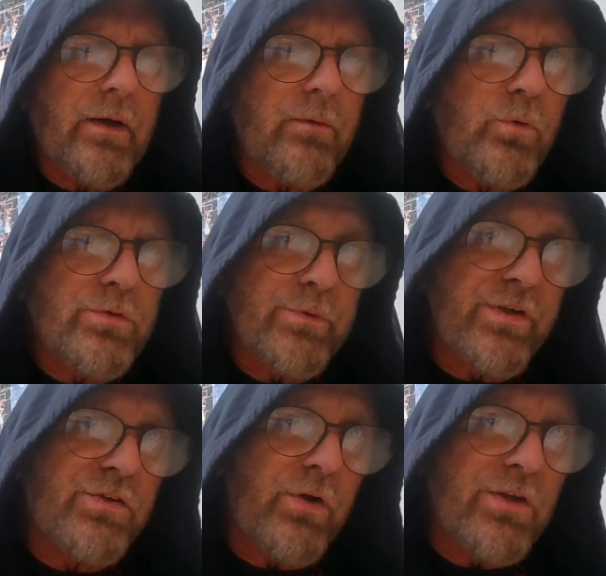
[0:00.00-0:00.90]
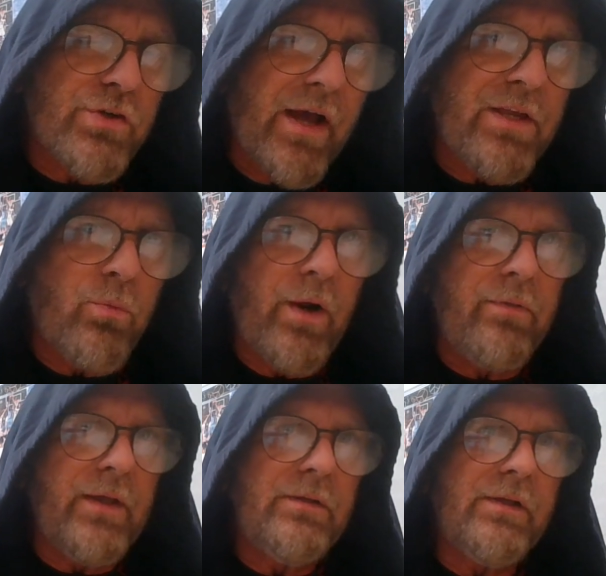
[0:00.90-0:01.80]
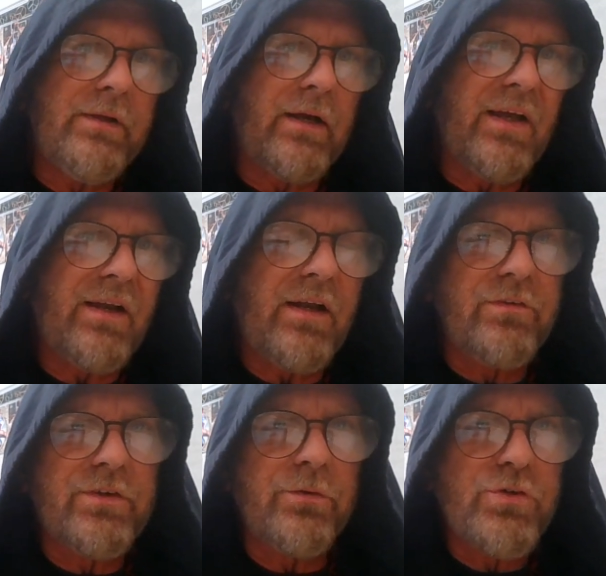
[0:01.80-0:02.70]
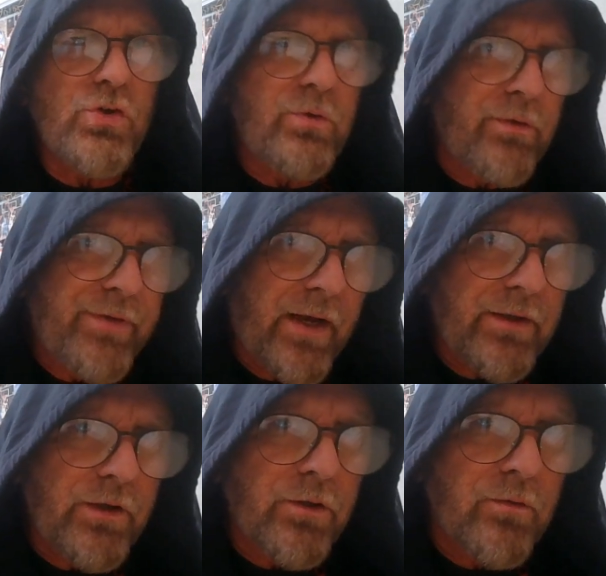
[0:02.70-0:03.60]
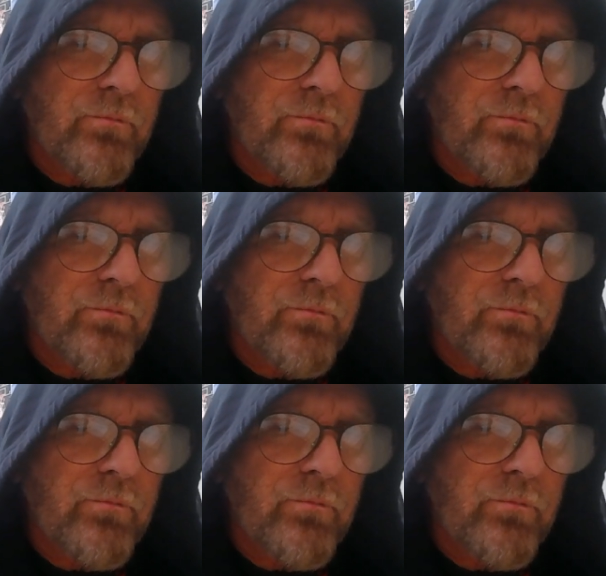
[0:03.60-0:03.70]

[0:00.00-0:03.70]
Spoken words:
which was issued in January. They did not get it until June of that year.